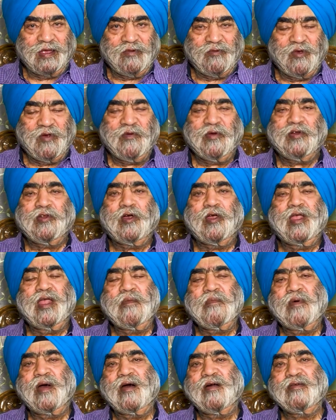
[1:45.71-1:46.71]
We were talking
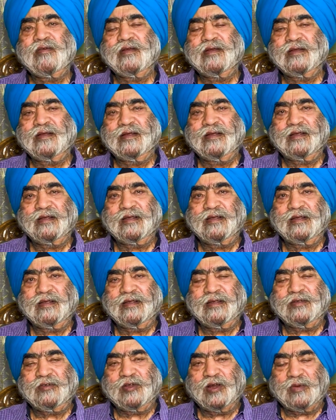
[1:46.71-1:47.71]
about
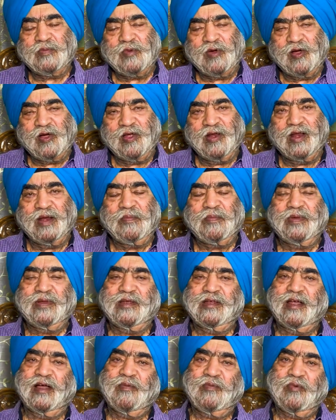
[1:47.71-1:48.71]
turmoil in
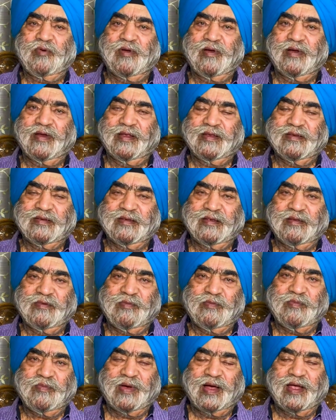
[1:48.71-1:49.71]
Punjab politics
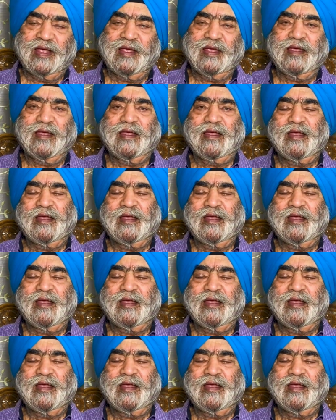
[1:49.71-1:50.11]
by